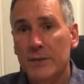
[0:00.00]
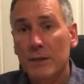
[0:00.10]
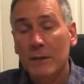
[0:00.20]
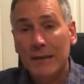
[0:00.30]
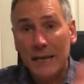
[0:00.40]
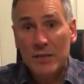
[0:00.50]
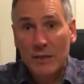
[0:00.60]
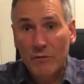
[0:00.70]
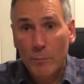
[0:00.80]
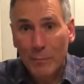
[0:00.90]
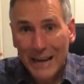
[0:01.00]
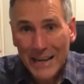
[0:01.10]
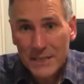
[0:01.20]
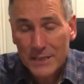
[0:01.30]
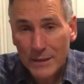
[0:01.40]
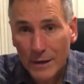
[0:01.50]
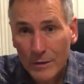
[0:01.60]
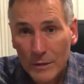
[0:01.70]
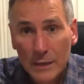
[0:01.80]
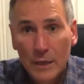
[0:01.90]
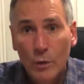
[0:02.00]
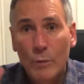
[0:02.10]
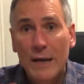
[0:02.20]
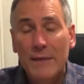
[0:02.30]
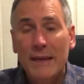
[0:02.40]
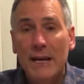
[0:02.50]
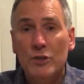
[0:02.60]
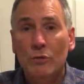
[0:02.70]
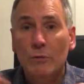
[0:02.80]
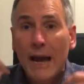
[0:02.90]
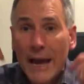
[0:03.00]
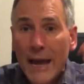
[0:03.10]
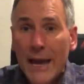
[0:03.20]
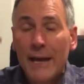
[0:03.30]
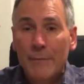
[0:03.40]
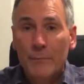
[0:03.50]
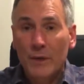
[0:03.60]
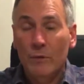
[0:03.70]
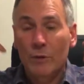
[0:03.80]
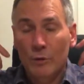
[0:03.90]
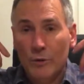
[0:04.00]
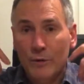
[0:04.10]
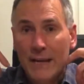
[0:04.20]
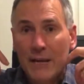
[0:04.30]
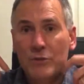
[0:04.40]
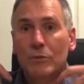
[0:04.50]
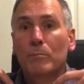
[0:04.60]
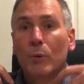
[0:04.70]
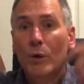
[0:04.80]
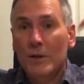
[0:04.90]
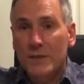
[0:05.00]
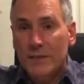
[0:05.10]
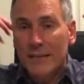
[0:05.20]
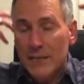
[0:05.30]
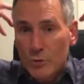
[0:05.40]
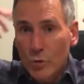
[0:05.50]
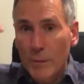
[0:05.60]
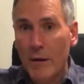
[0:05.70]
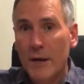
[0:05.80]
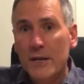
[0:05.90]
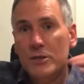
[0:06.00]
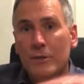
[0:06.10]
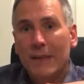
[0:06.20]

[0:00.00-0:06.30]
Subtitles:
So you can get yourself a bladder style where the actual air or the actual buoyancy is all behind you.